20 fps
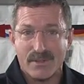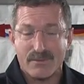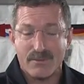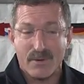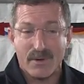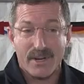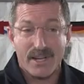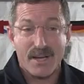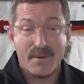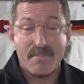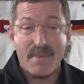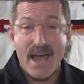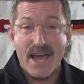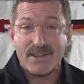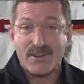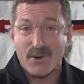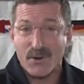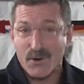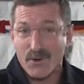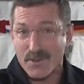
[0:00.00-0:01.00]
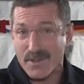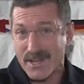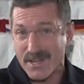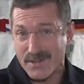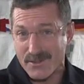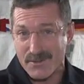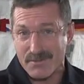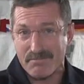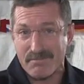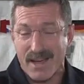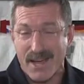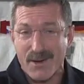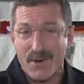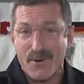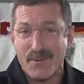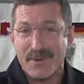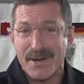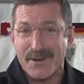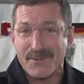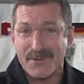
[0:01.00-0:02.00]
If we're going to come back to Earth, as I
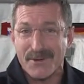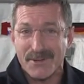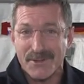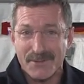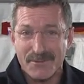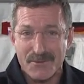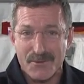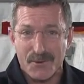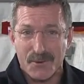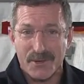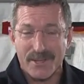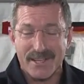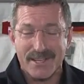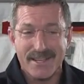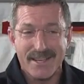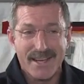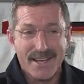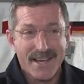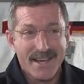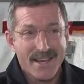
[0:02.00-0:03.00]
hope I will shortly,